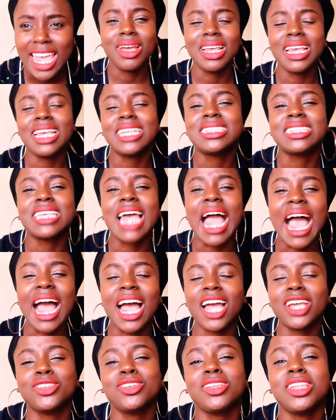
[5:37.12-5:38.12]
It's
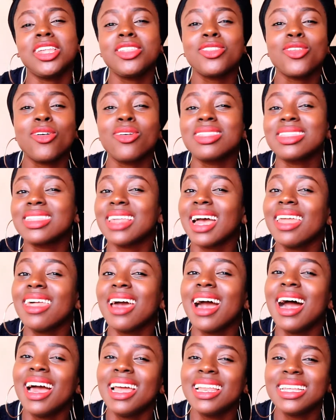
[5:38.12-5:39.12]
actually not that
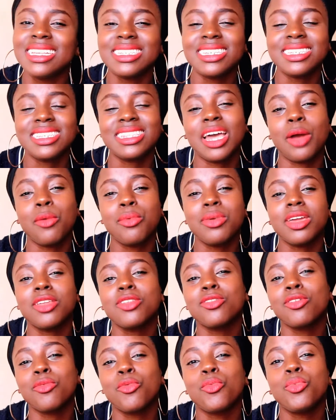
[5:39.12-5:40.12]
hard. It's just that we are
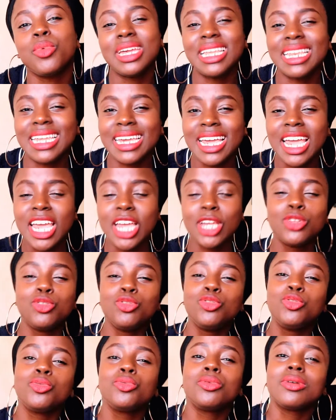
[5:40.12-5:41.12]
not willing
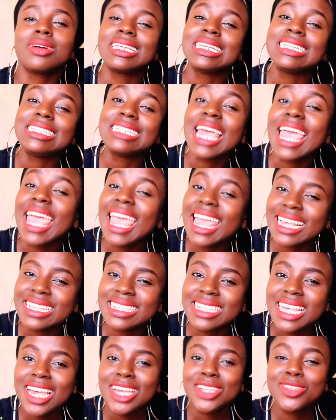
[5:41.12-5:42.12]
to do what it
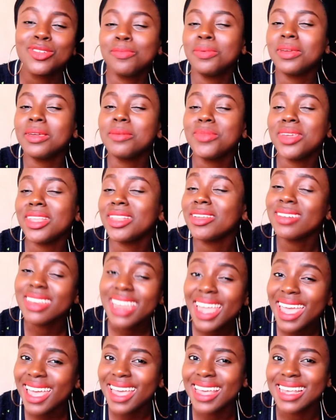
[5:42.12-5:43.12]
takes to be
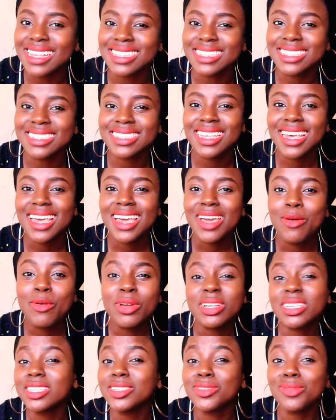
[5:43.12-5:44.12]
millionaires.
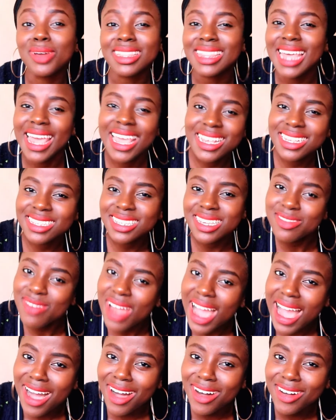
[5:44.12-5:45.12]
We just want the easy
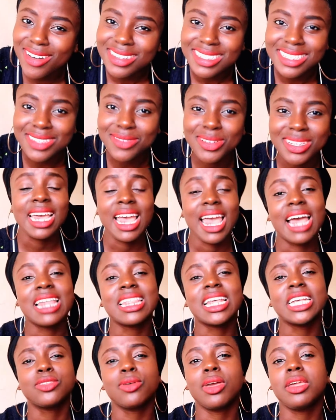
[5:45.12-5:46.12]
route. And
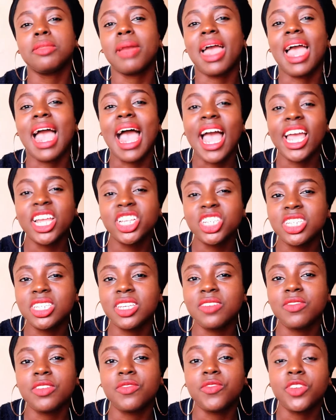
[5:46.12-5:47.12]
that's why in my
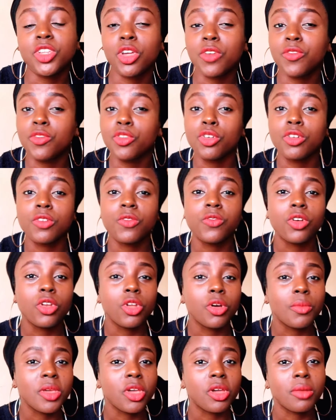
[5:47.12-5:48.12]
IGTV video, if you don't
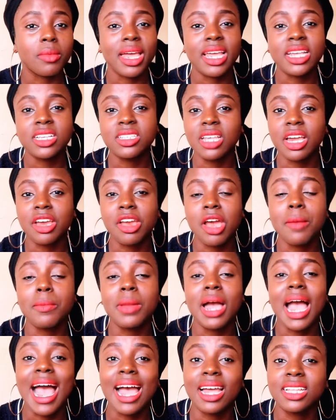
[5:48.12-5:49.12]
follow me on my Instagram
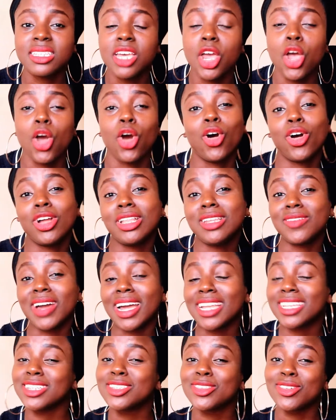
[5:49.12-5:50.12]
at
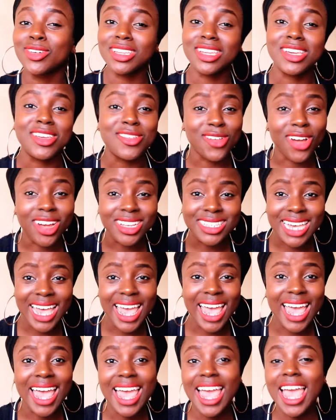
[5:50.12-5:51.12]

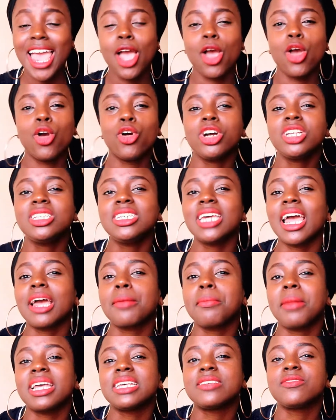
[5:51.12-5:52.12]
olive_nkirote, go check
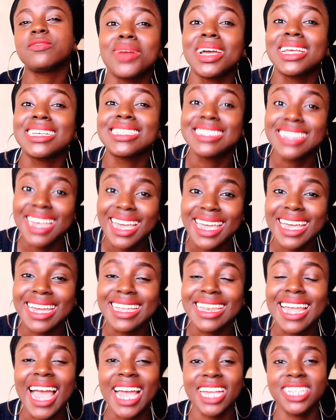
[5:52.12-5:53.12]
my
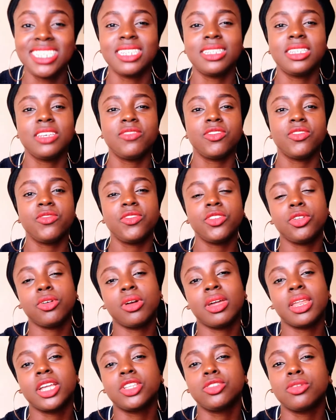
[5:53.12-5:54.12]
second IGTV video,
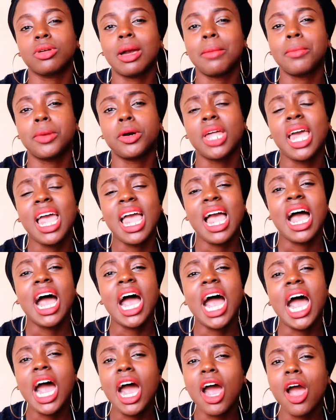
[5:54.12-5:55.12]
and I talk about
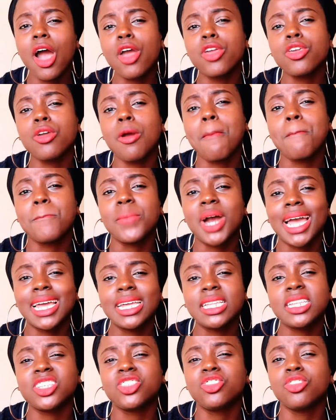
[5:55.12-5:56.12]
how your
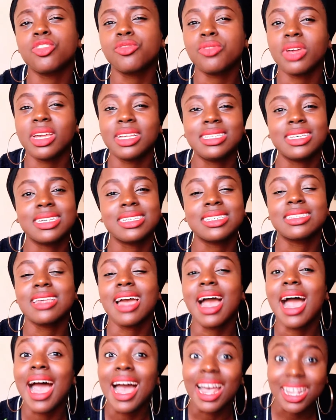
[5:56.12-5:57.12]
mind is your greatest
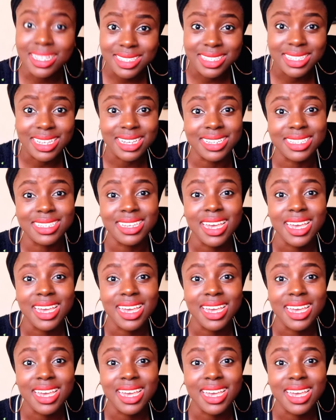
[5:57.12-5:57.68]
asset.